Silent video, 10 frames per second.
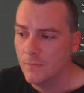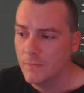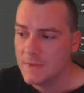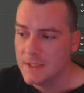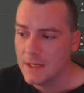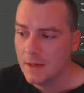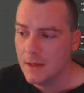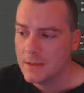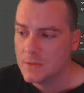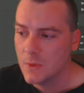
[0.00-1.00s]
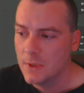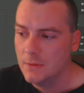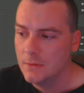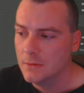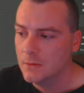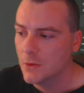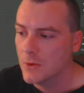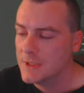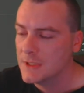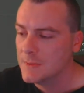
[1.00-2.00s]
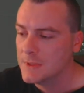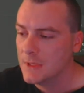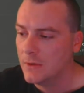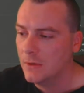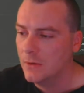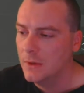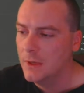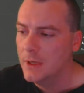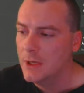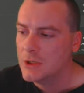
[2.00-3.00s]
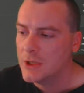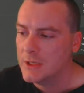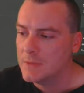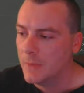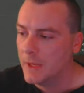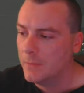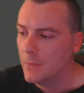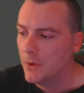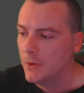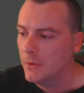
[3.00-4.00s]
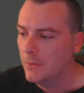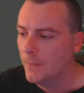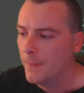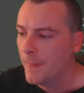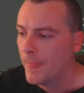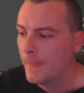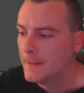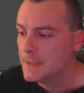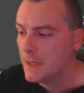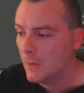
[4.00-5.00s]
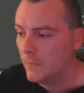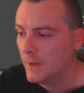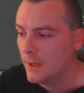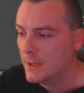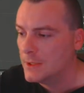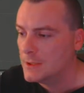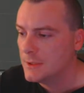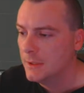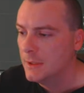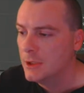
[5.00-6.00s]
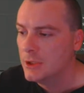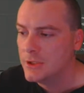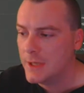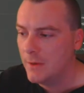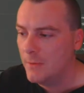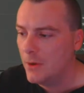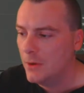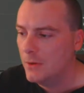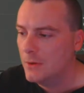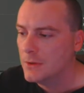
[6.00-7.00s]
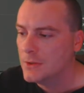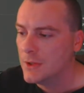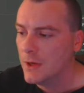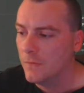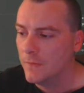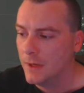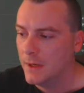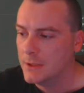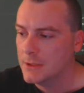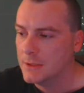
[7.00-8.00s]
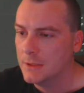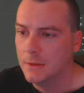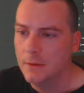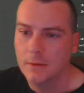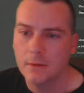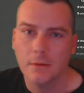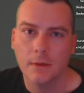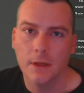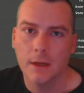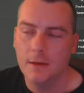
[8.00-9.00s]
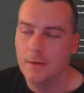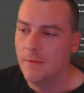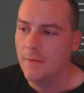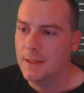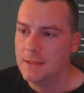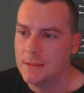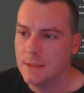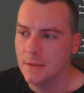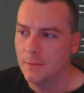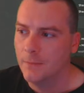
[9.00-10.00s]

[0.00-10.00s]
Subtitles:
second last one, context material, change blend mode to alpha hashed, shadow mode to alpha hashed. Okay, and that's done.